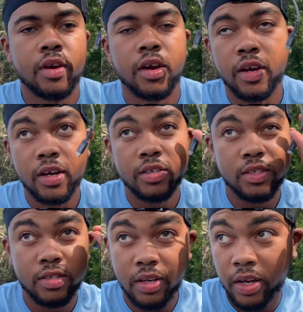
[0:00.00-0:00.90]
All right,
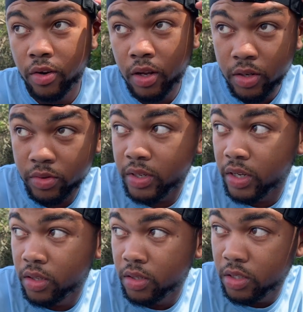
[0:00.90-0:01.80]
guys, I know I look
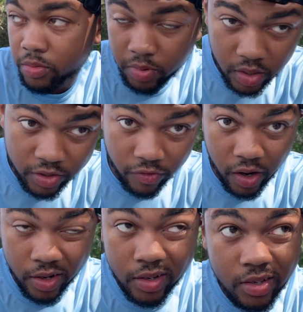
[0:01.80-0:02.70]
ridiculous, but it's
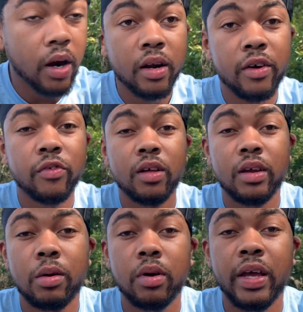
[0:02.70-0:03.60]
fine. All right, I
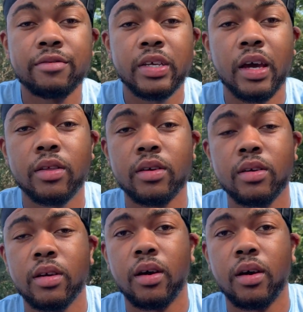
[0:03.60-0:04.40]
finally got my life together.